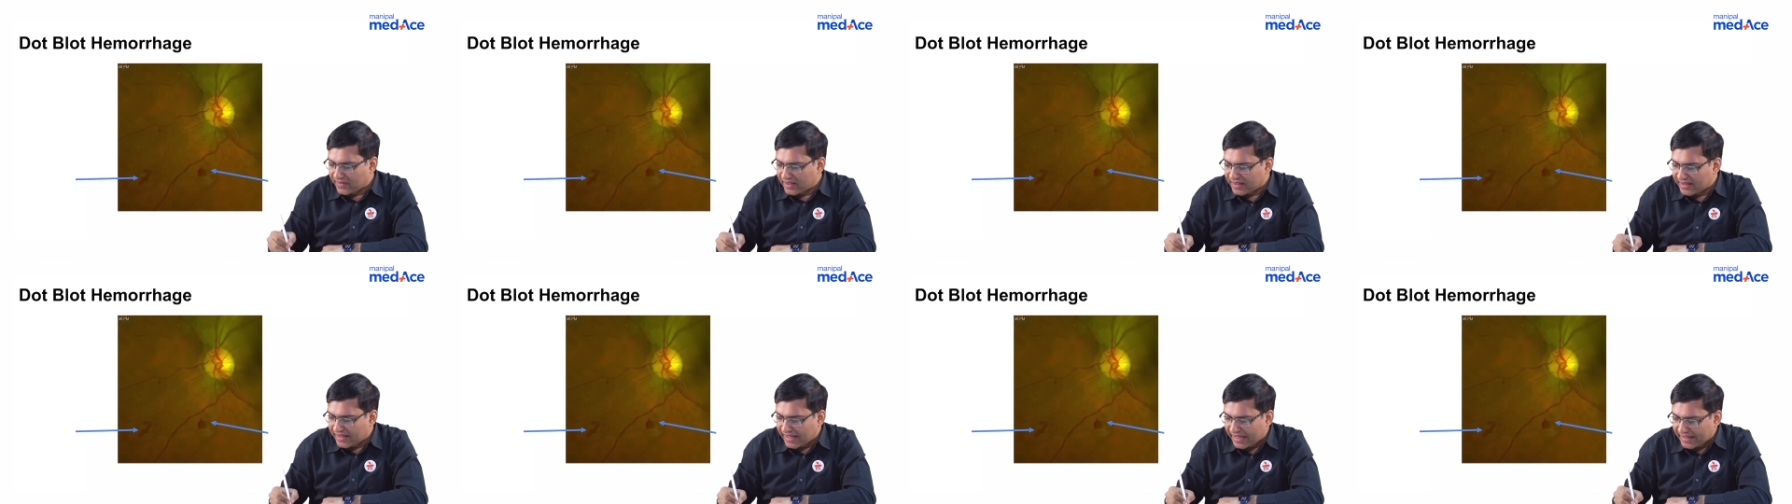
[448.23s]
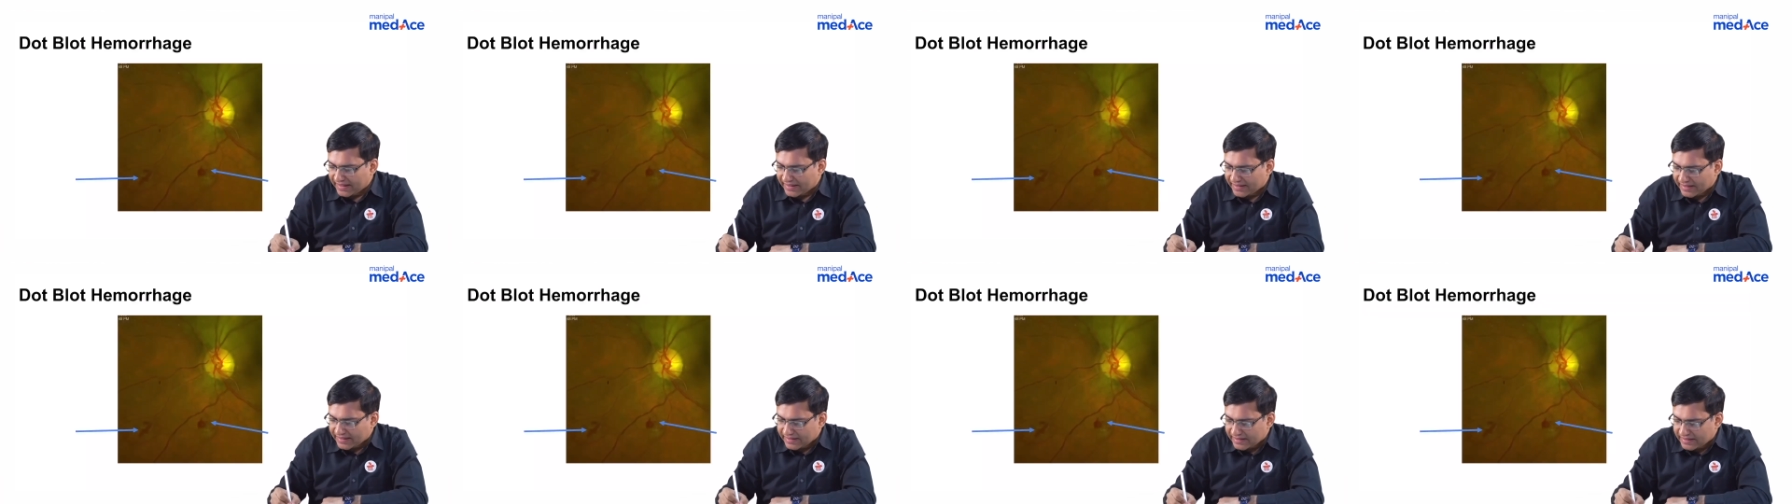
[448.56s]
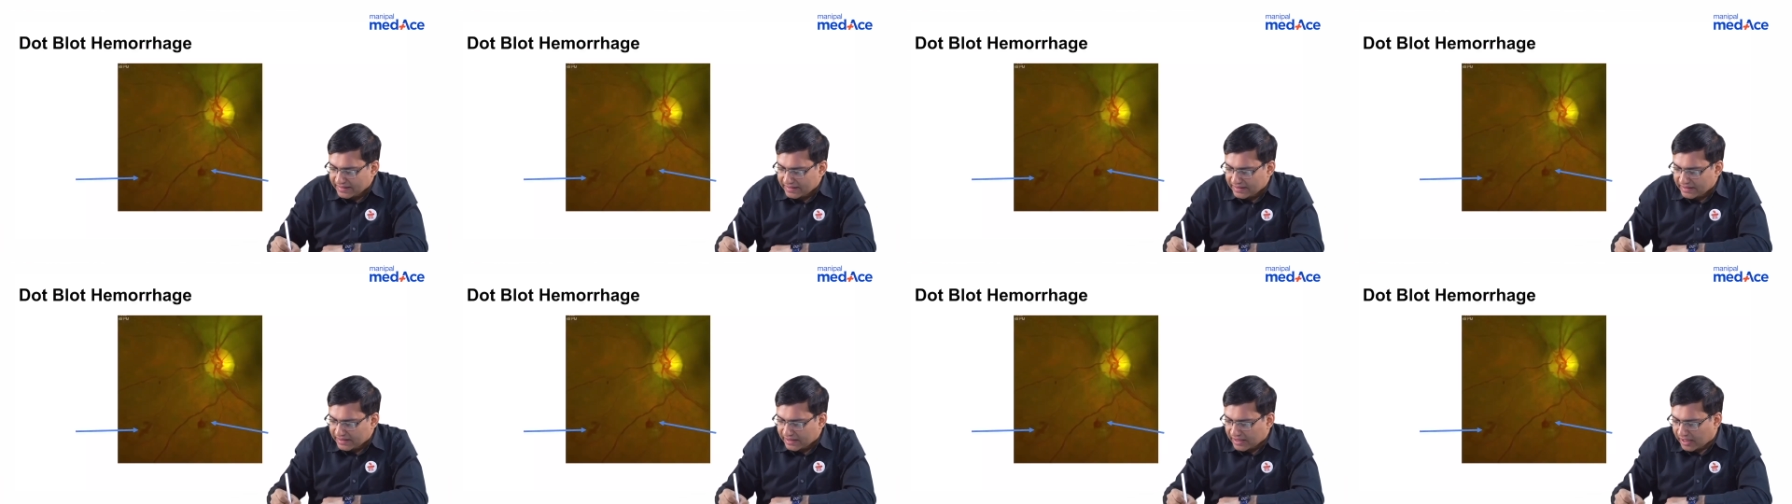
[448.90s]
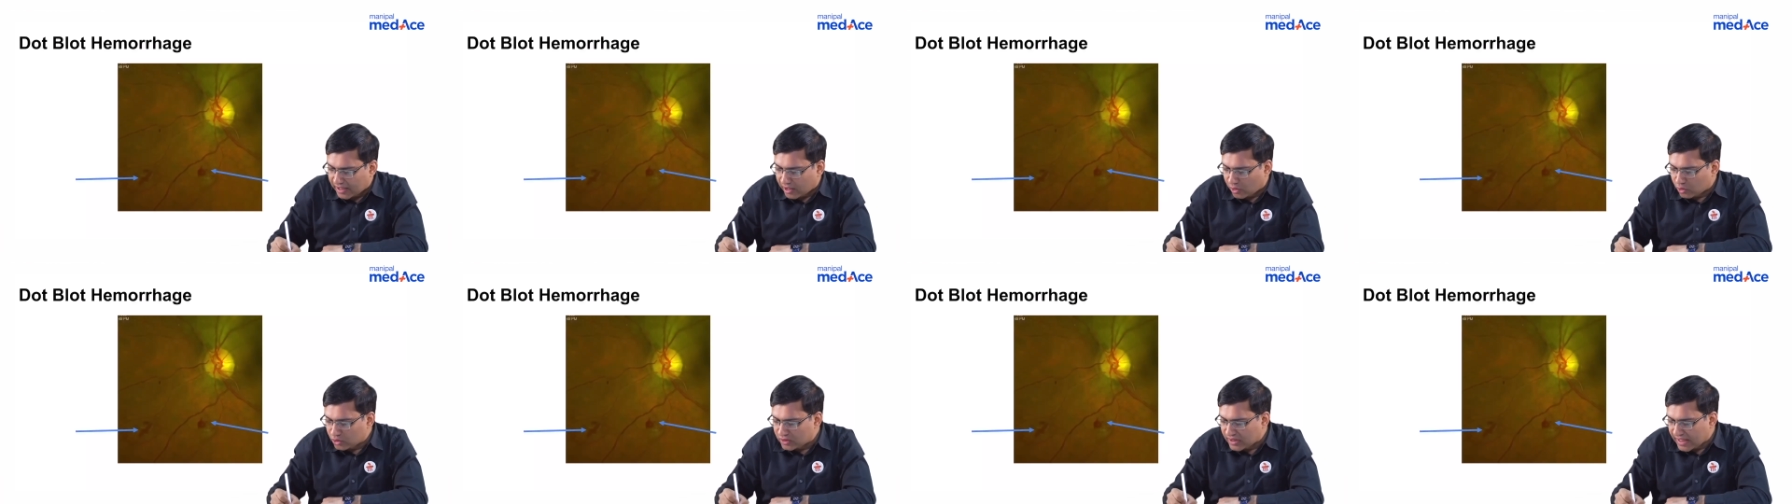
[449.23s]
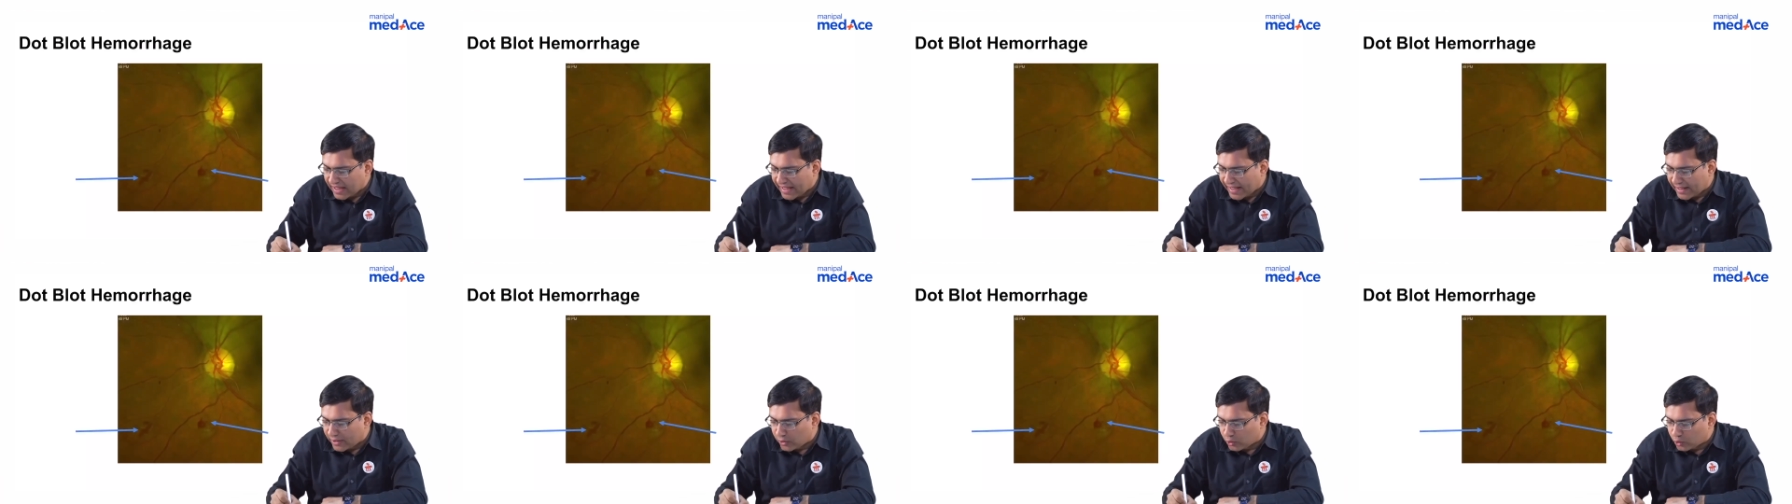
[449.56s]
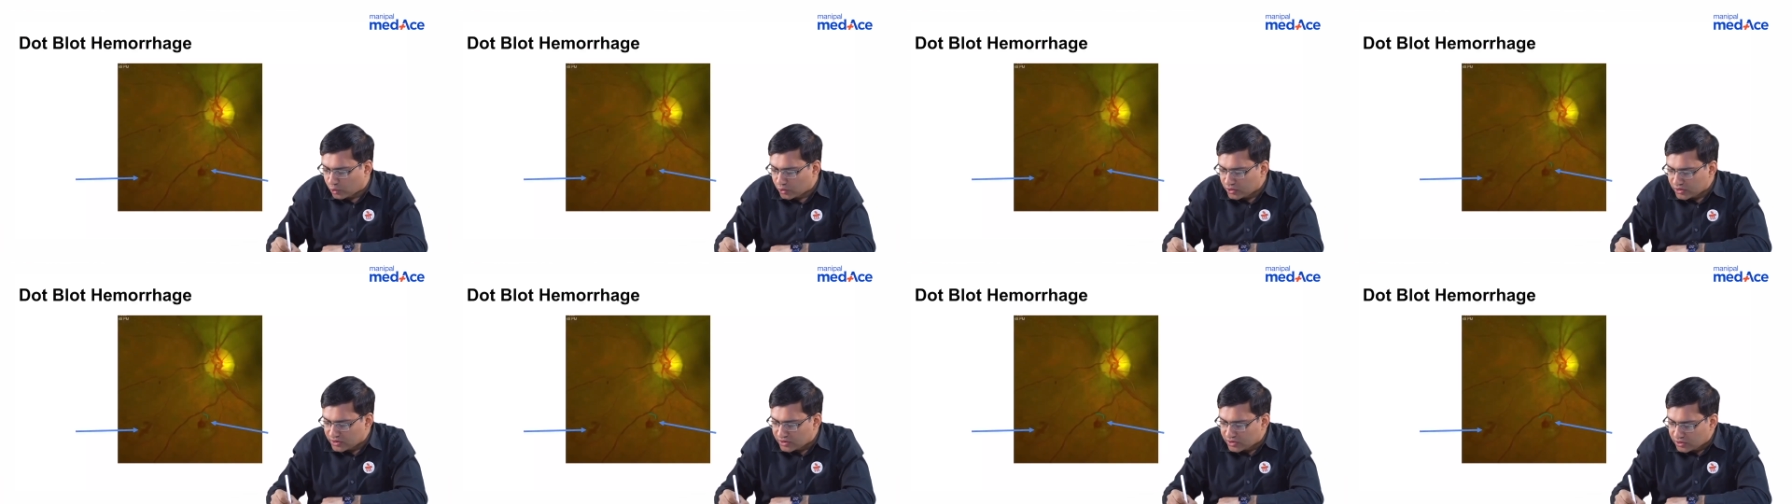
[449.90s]
that around the
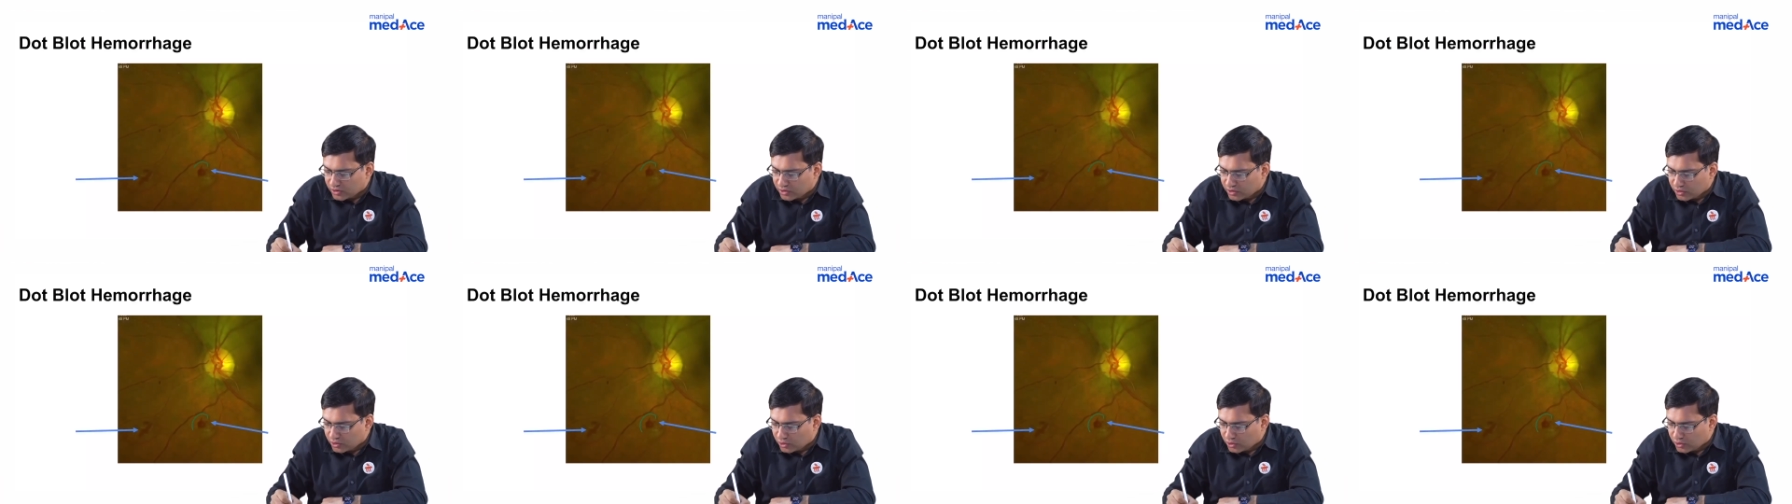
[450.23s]
arrows